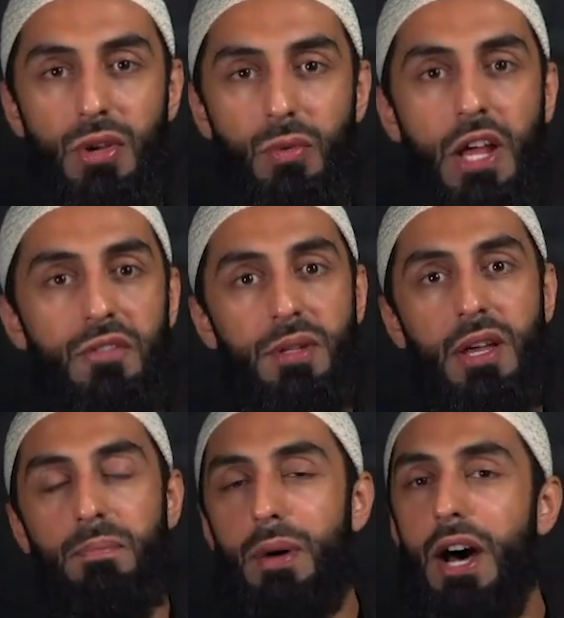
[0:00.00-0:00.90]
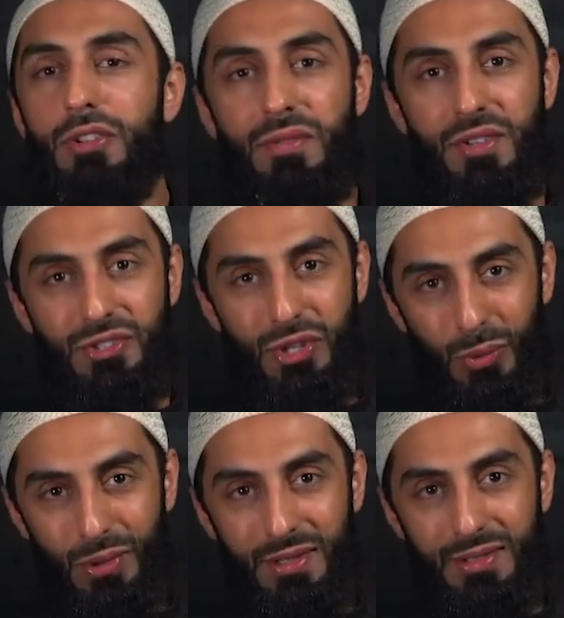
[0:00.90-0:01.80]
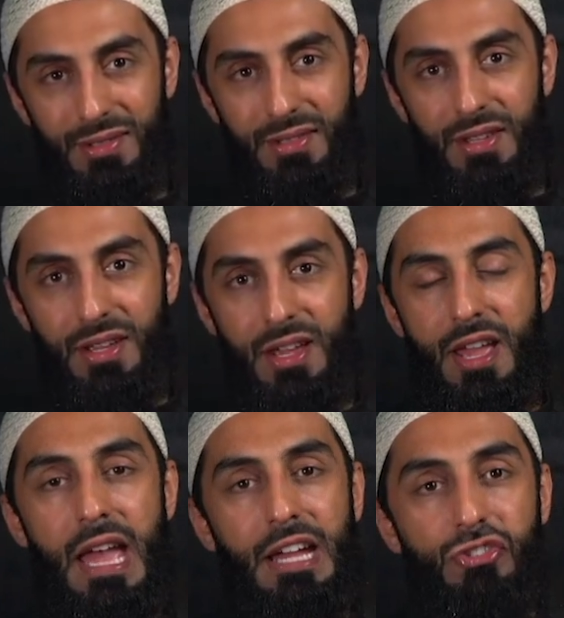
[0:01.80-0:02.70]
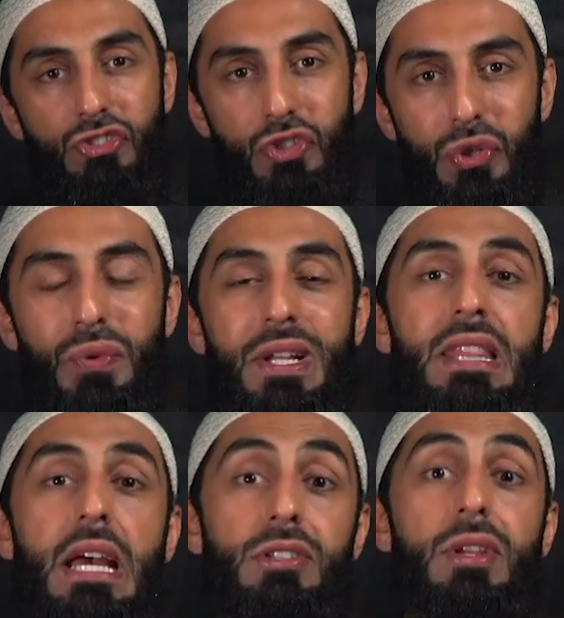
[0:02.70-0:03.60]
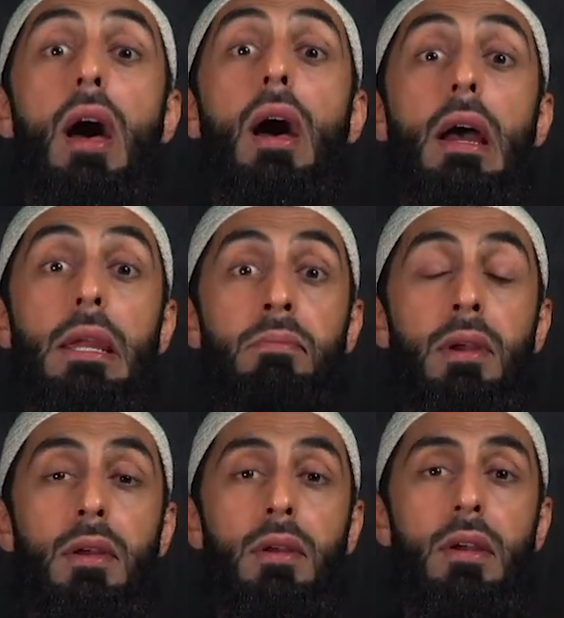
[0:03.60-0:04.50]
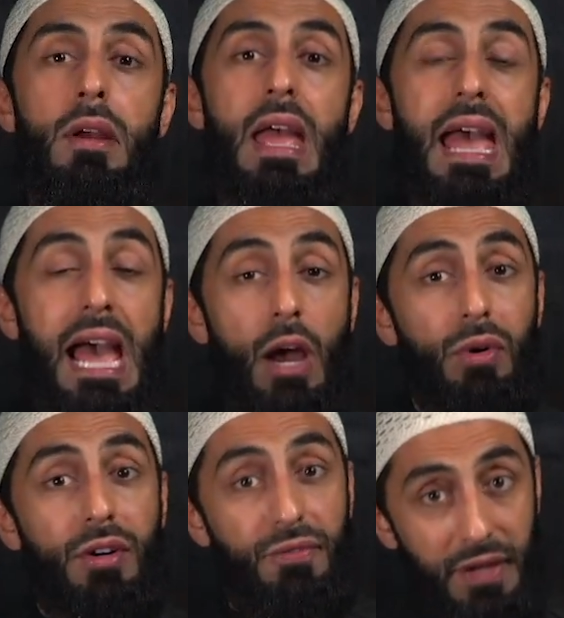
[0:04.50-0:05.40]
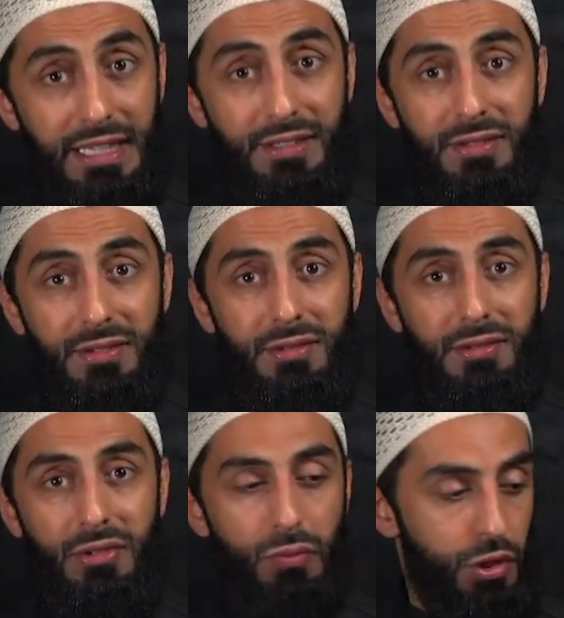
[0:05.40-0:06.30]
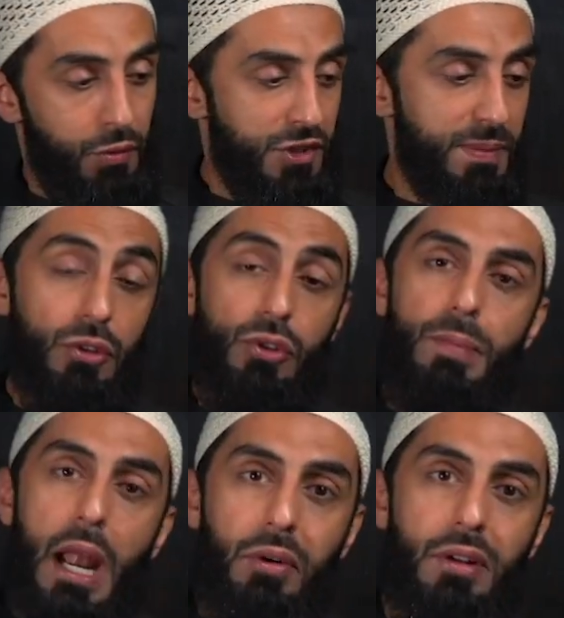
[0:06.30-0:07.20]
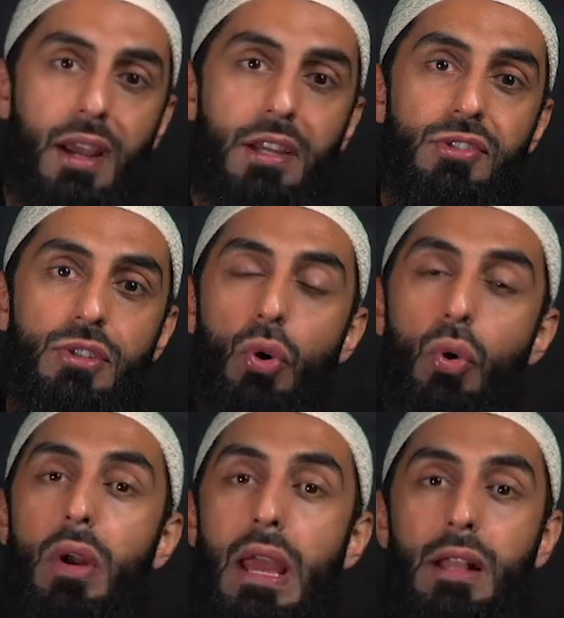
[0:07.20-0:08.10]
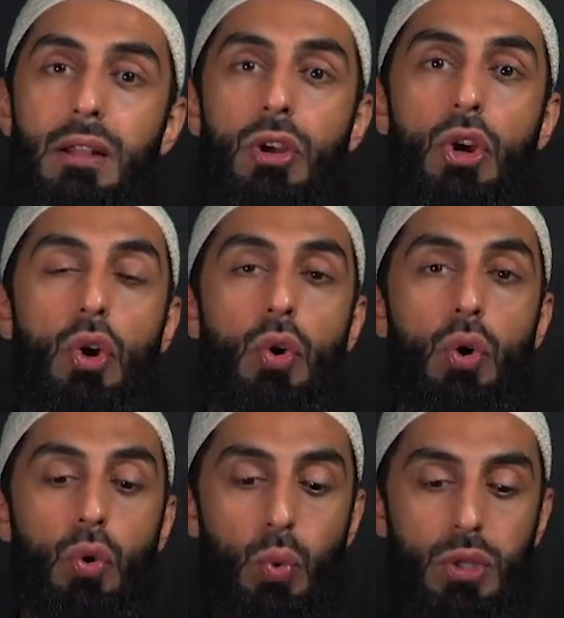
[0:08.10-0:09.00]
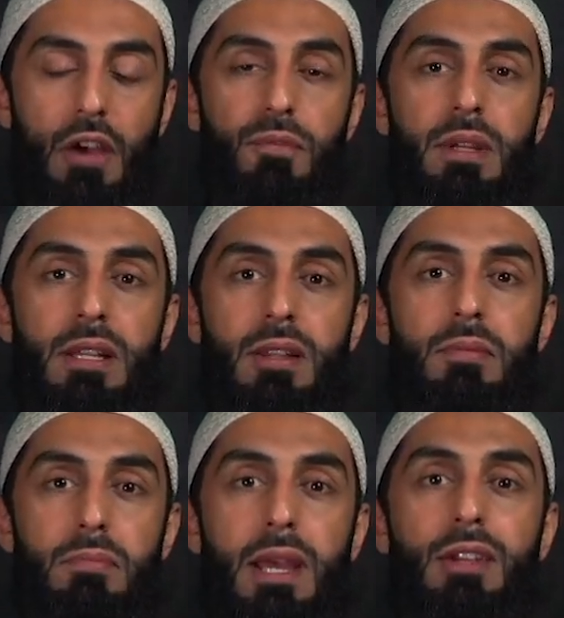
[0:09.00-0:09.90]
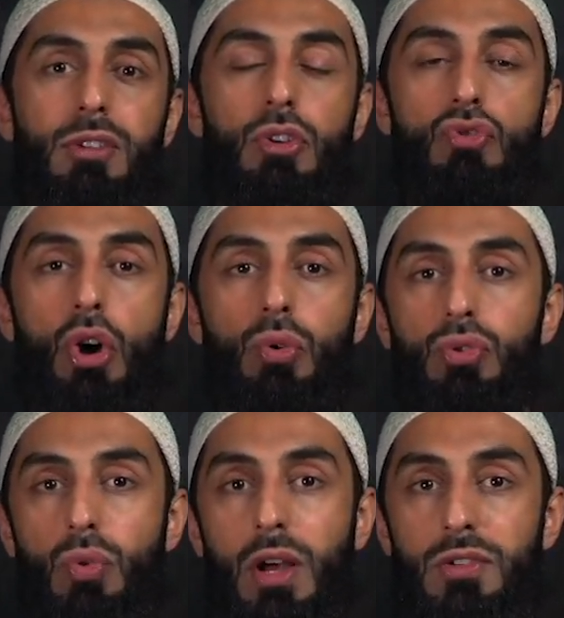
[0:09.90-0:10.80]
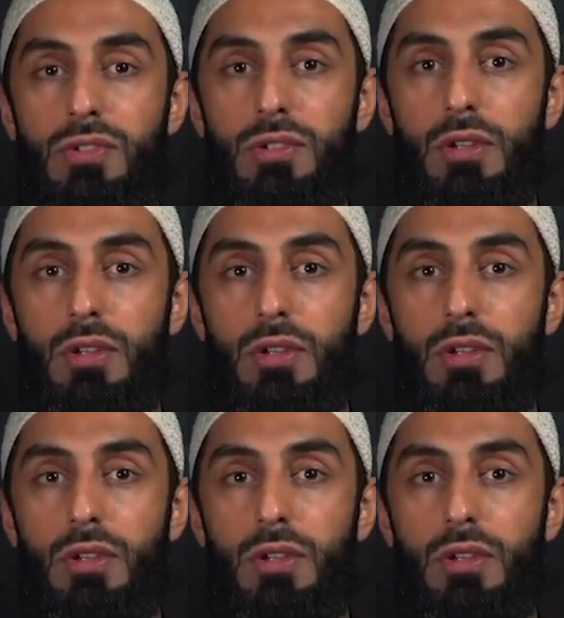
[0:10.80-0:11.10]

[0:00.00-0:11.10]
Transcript: will have become part of the soul. And during that time, our fate with respect to paradise or hell would have been made known to us.